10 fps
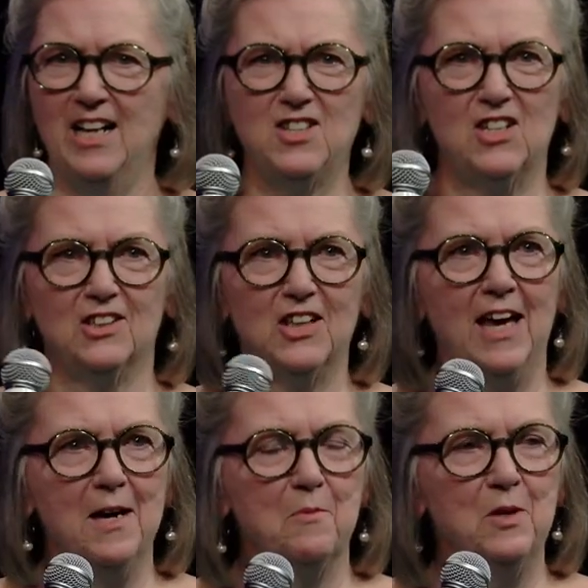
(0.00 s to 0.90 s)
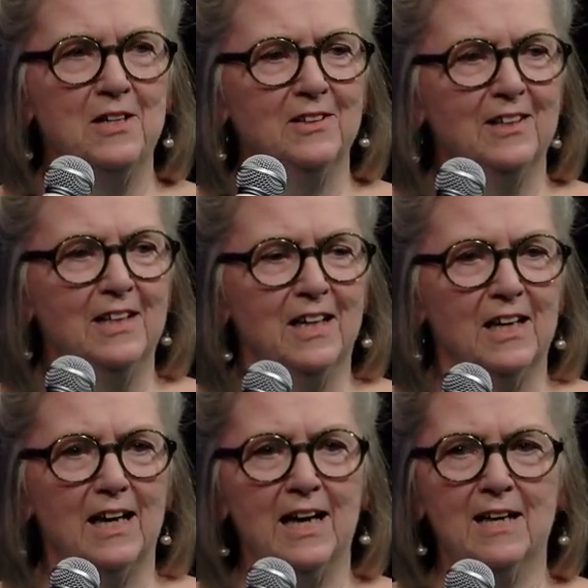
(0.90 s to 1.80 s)
I still am.
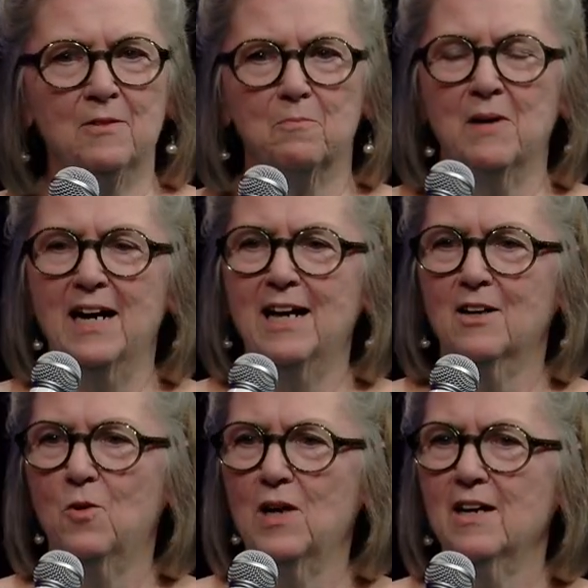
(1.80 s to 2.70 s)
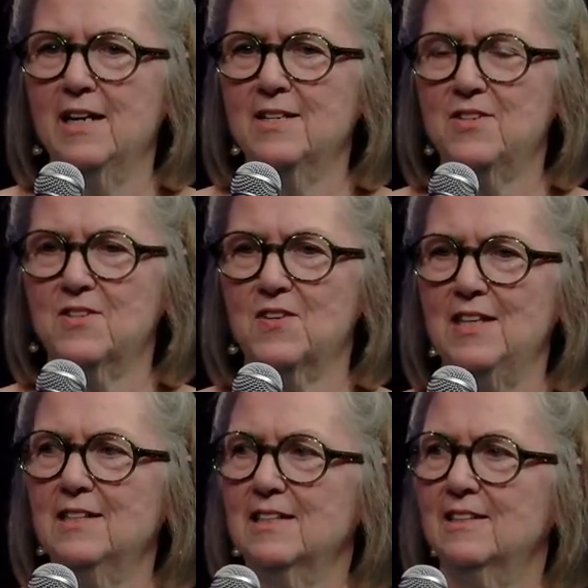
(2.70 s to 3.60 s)
And my Aquarius
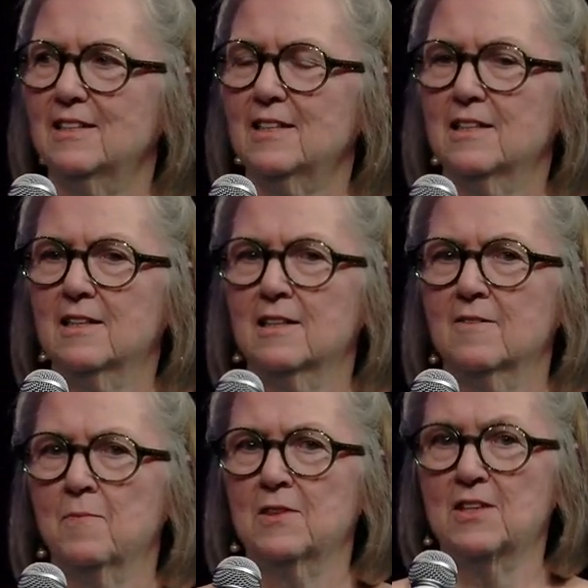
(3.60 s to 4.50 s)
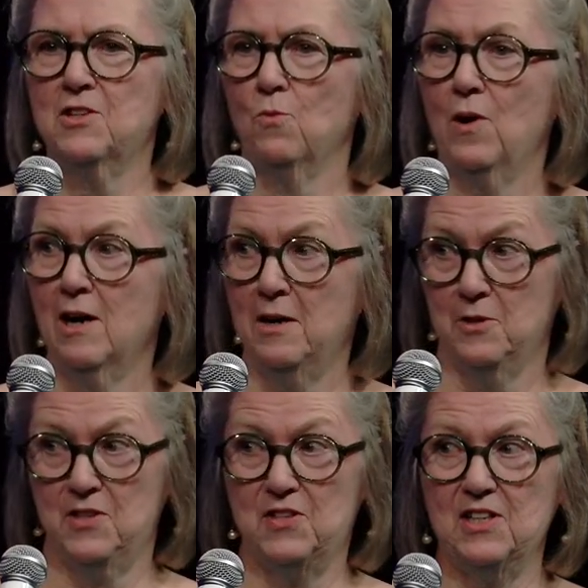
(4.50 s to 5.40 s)
ascendant, where I
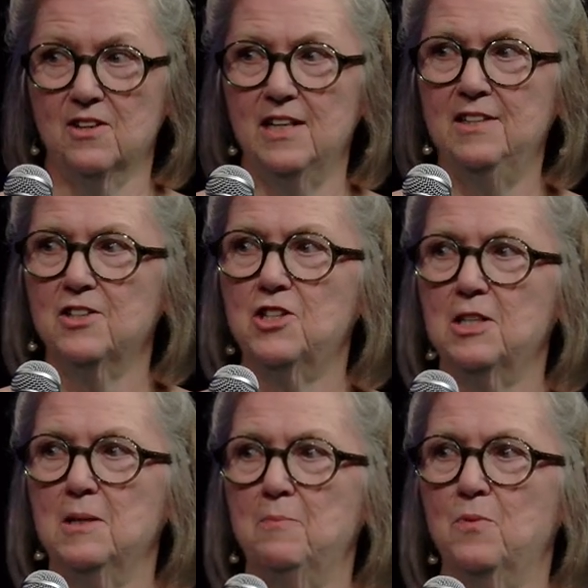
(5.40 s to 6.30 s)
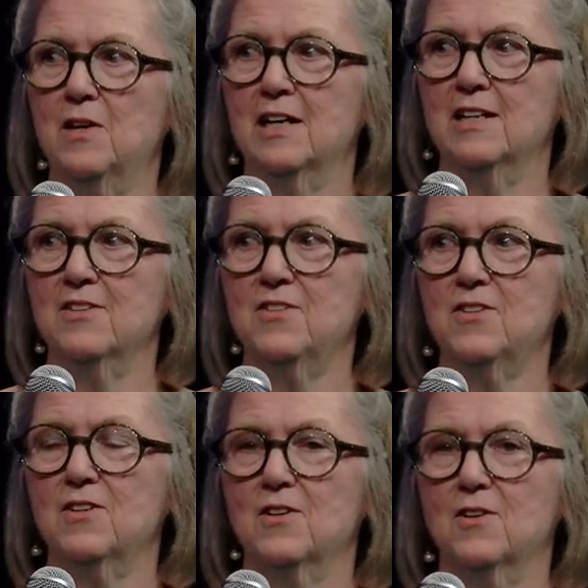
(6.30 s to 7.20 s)
was steering the ship,
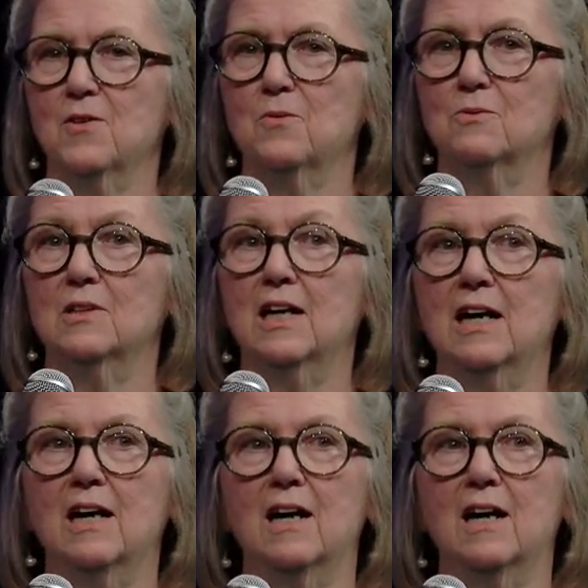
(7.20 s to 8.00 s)
was, wow,